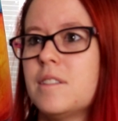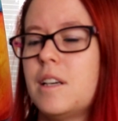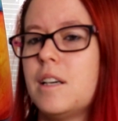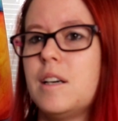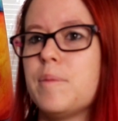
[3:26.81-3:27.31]

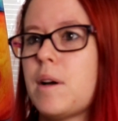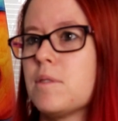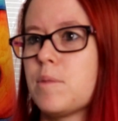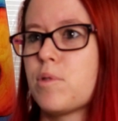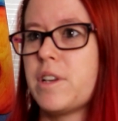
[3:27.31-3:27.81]
That
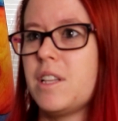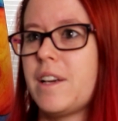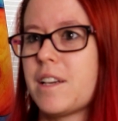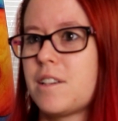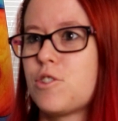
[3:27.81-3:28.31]
was a pretty
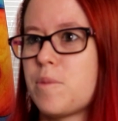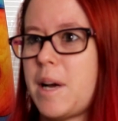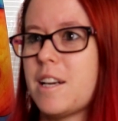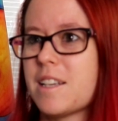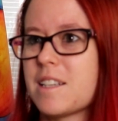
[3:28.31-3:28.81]
like
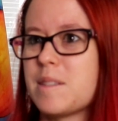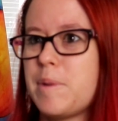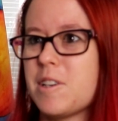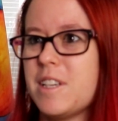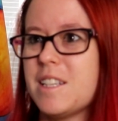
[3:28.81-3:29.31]
traumatic
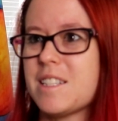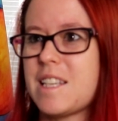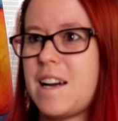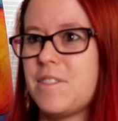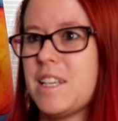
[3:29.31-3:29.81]
experience
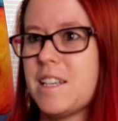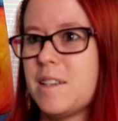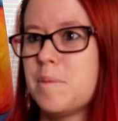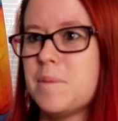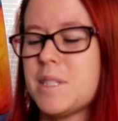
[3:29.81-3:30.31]
having
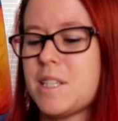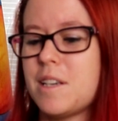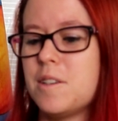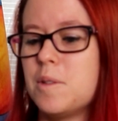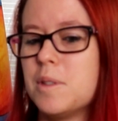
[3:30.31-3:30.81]
him,
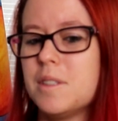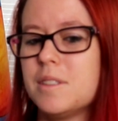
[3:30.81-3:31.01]
so